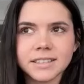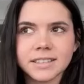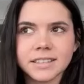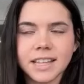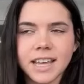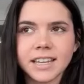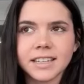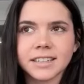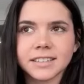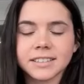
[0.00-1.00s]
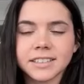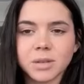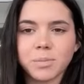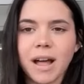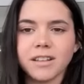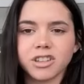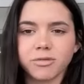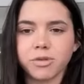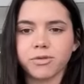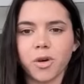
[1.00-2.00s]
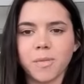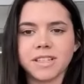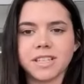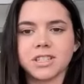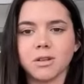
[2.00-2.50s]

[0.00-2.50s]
like the balance of performance is